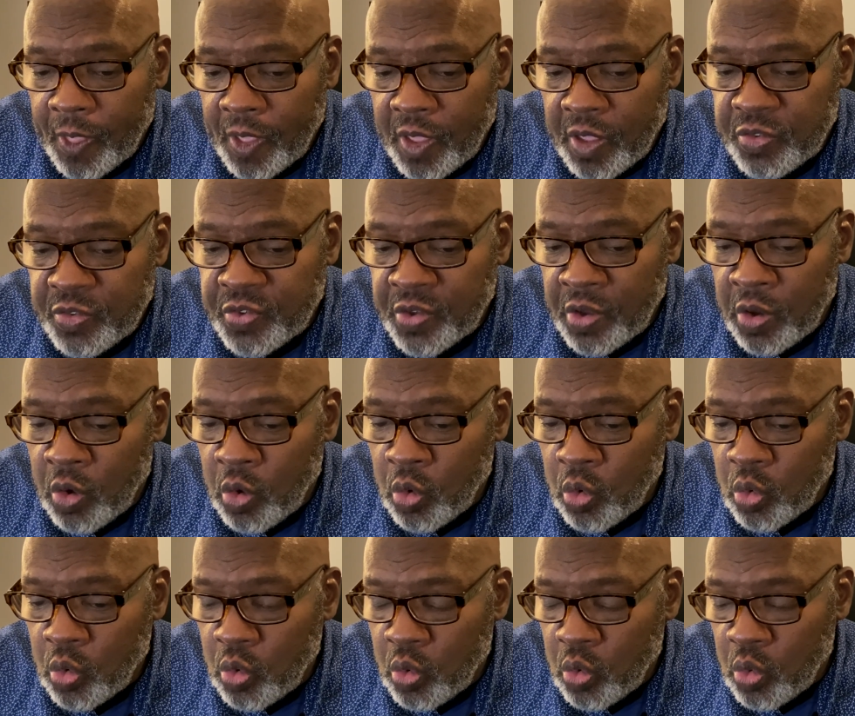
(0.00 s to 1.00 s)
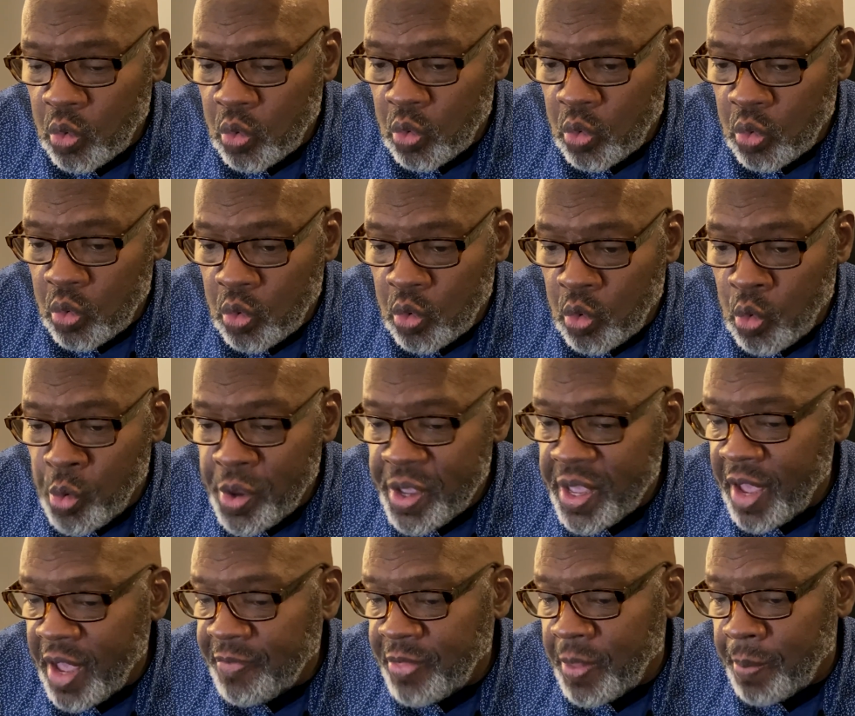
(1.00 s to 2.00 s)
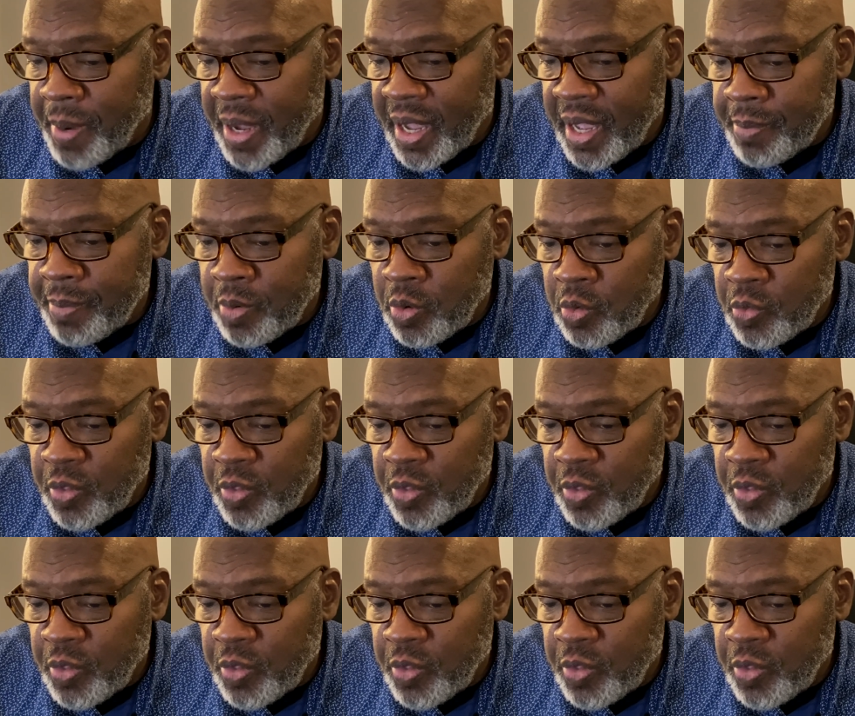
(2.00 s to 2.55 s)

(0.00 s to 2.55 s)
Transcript: So we have the Bible.